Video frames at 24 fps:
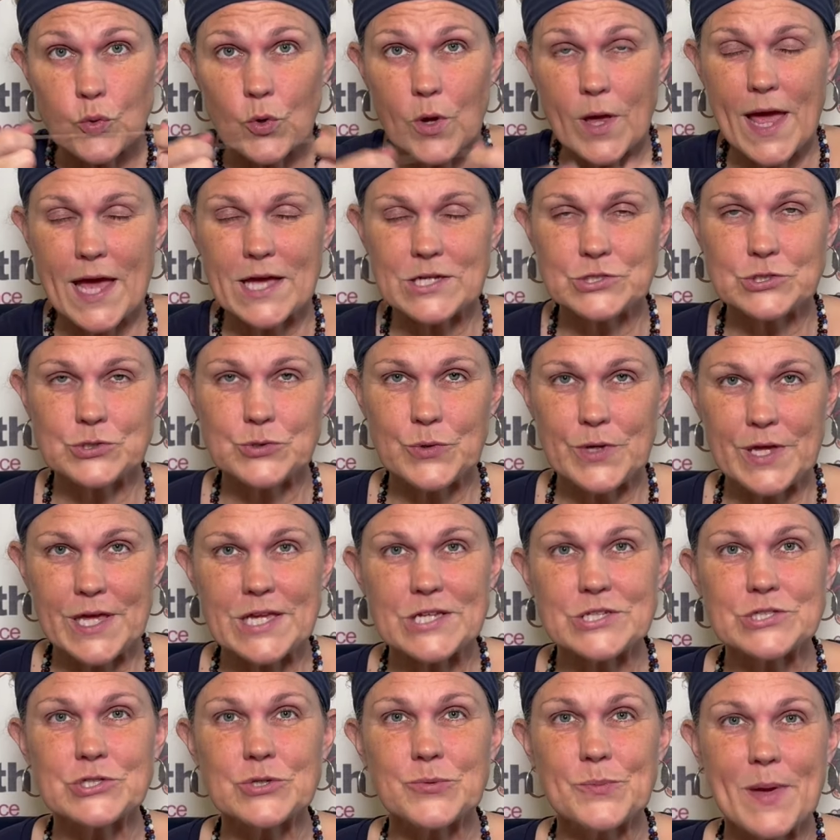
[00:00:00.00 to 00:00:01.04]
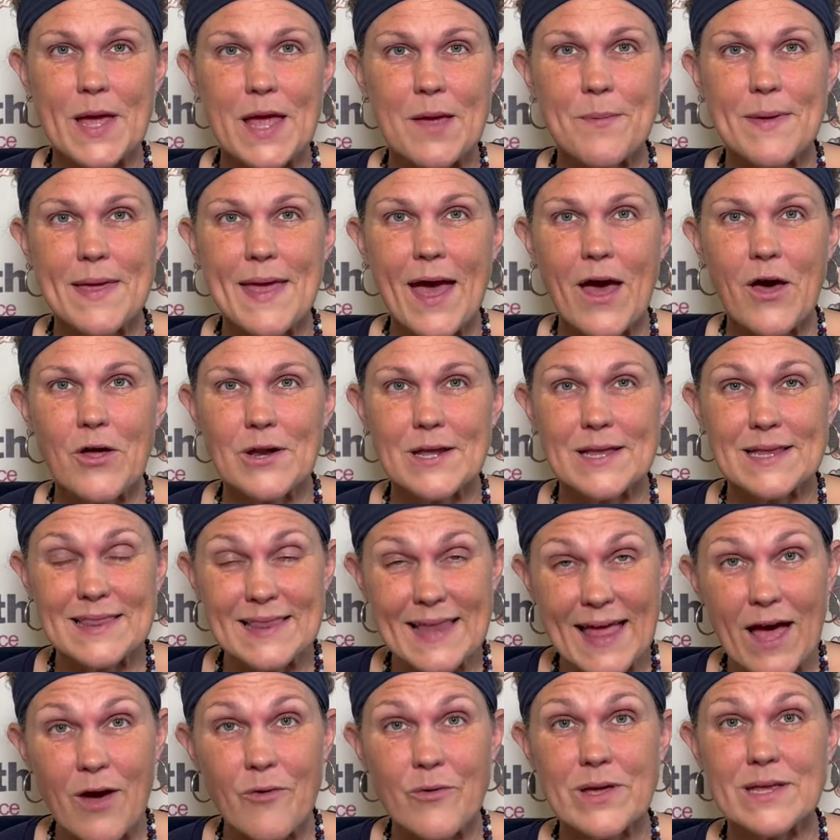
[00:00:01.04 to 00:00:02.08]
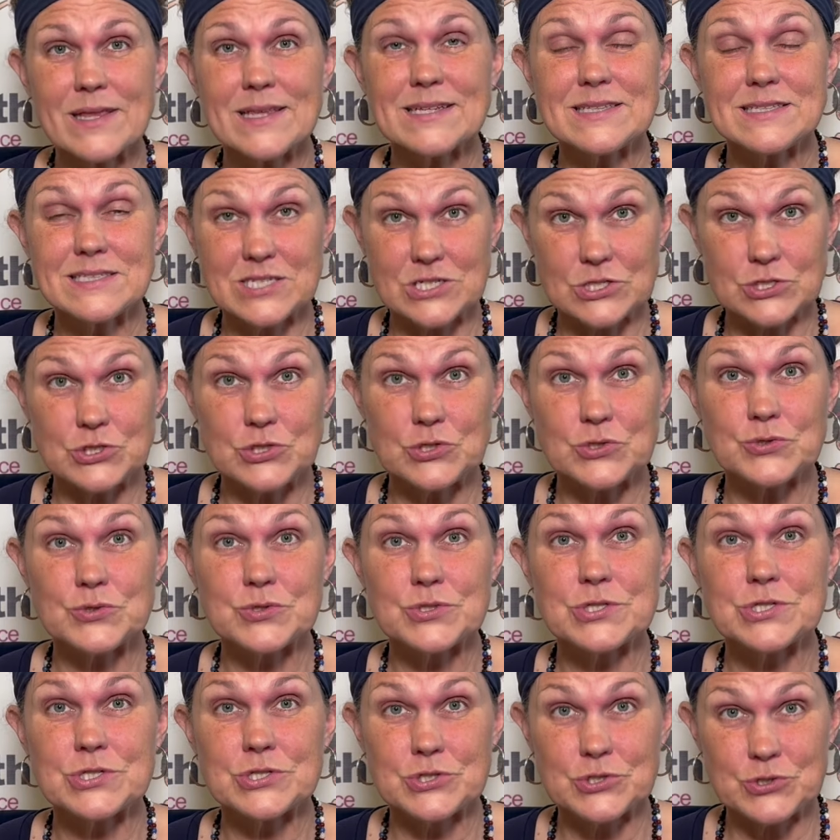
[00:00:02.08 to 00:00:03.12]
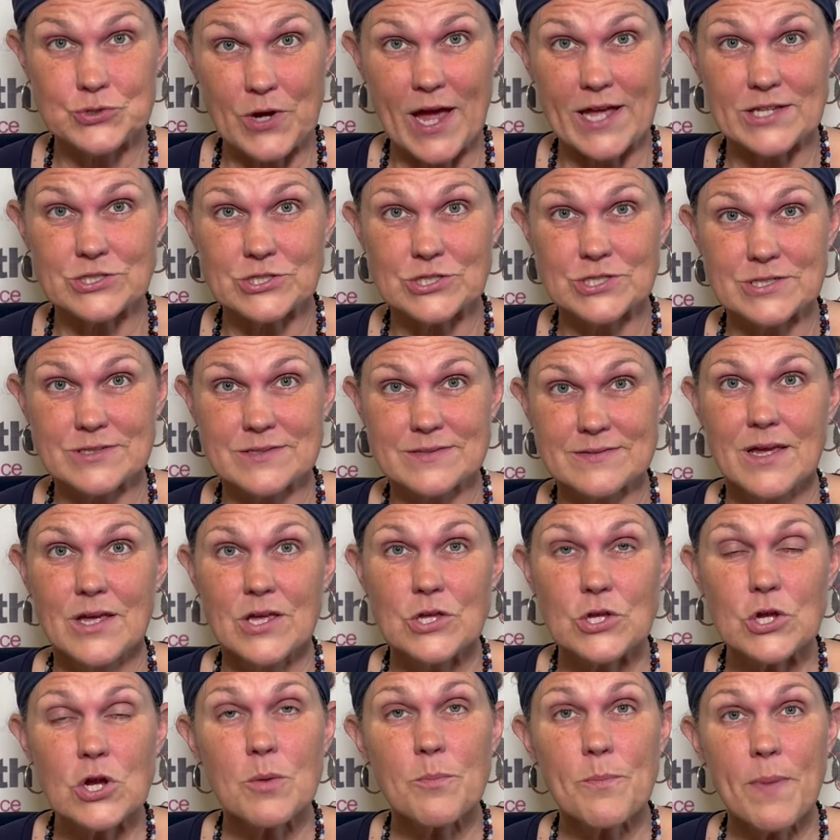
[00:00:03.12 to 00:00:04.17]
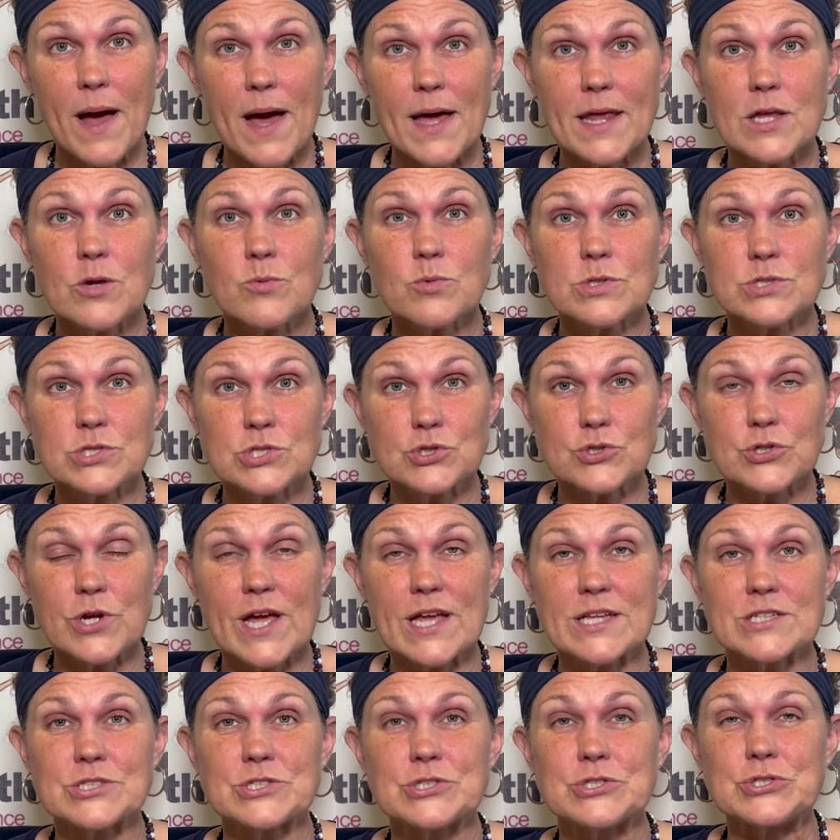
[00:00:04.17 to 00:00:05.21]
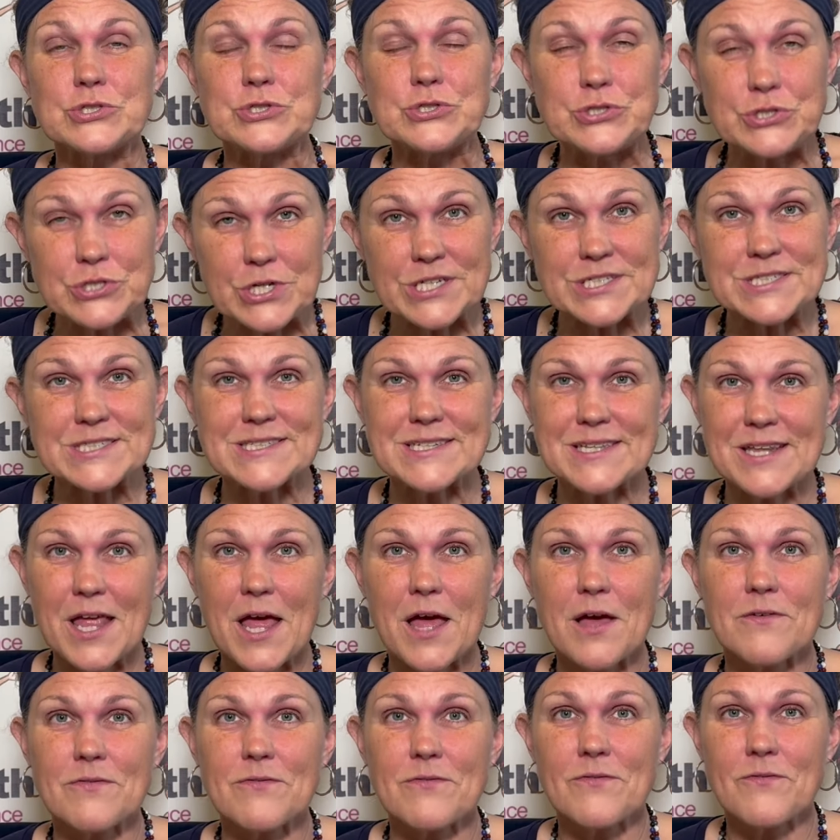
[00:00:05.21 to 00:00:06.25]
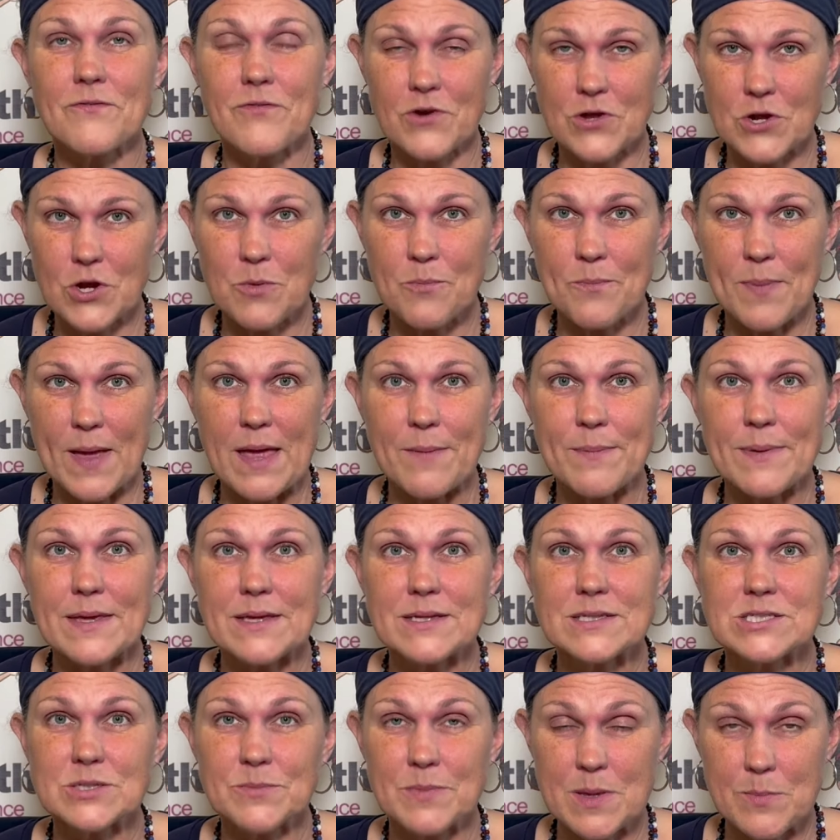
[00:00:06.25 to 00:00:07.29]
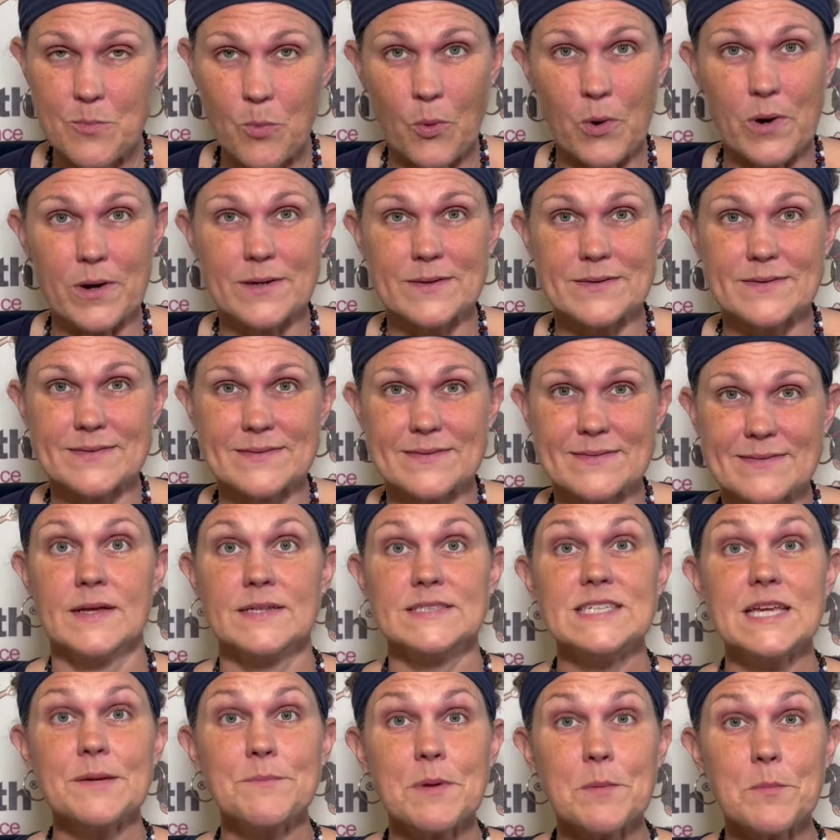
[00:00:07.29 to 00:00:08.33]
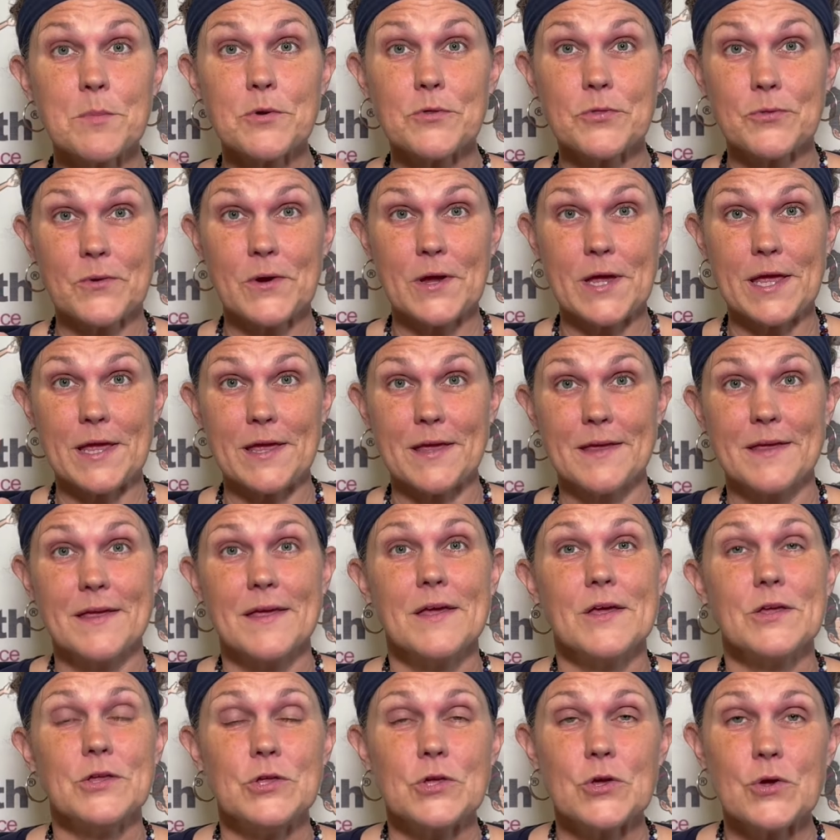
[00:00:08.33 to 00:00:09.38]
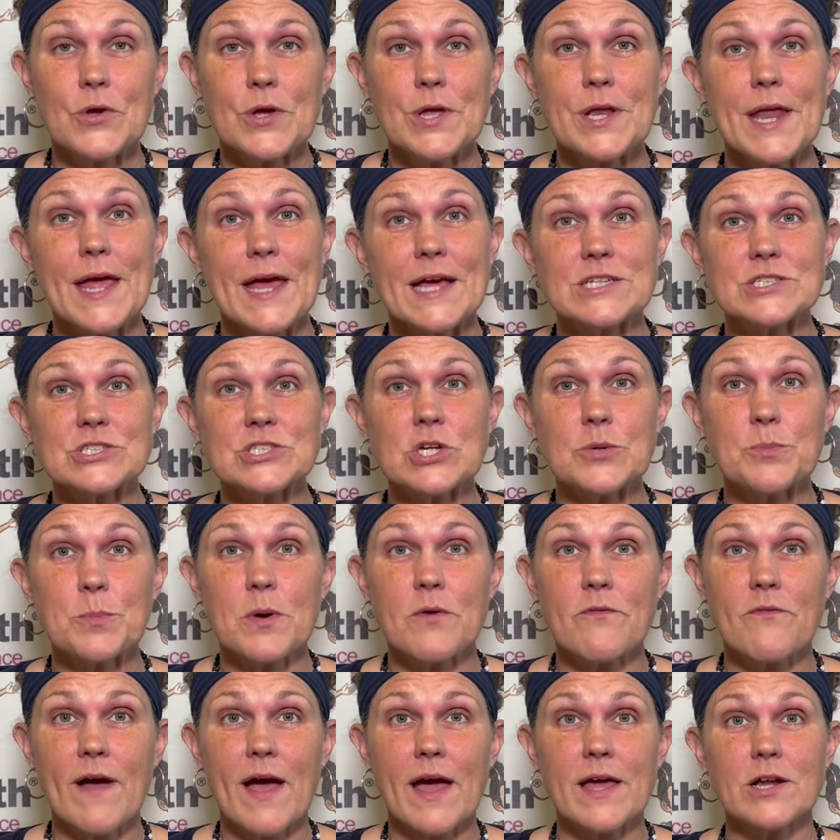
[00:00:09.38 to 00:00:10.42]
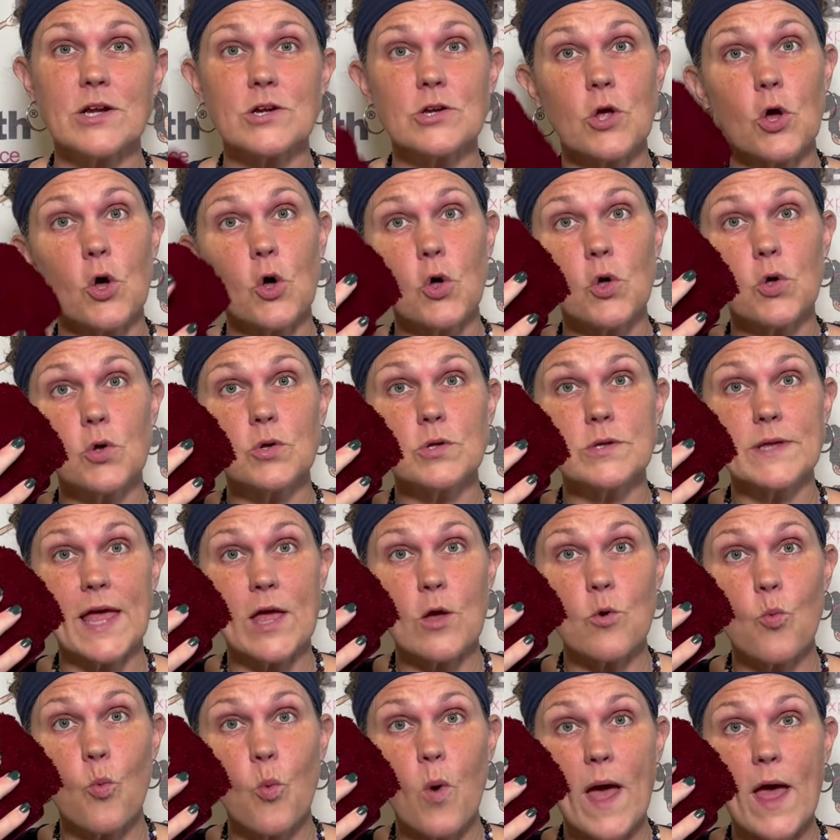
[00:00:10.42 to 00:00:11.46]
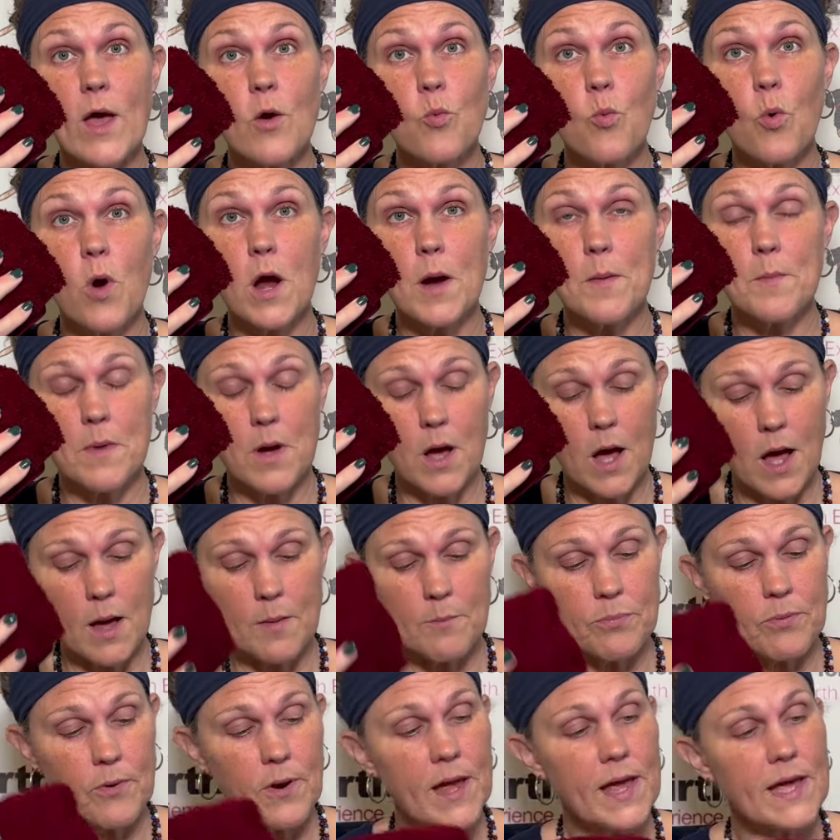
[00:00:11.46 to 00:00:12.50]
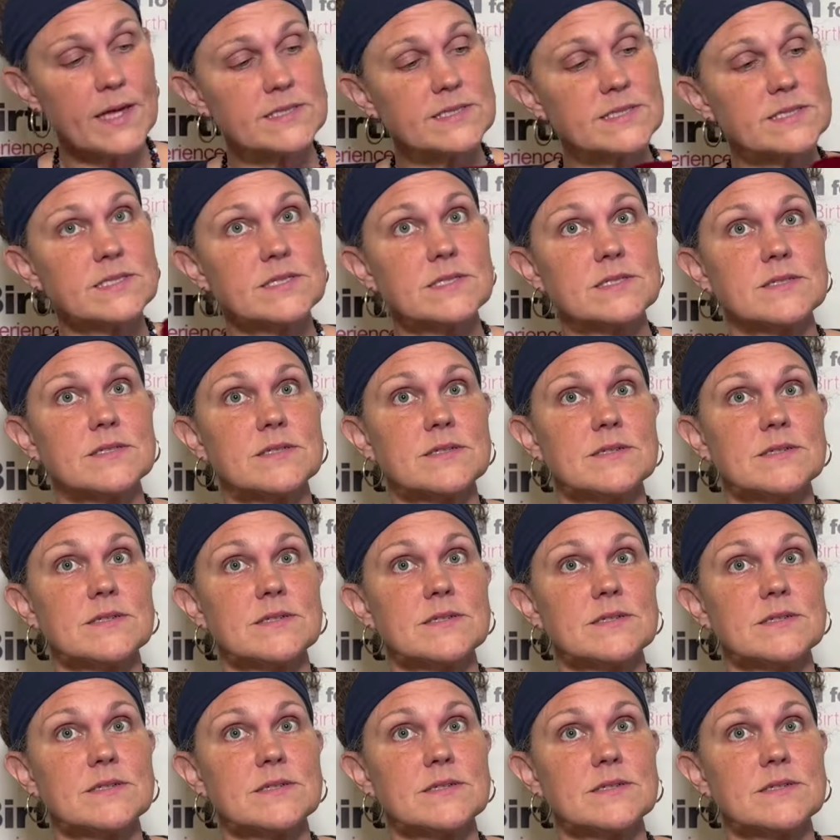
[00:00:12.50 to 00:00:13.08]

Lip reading: as you ease your baby out, allowing the tissues to stretch. Your body will stretch just enough for your baby to be born. Tip number 3, you can ask your provider to hold a wet, warm compress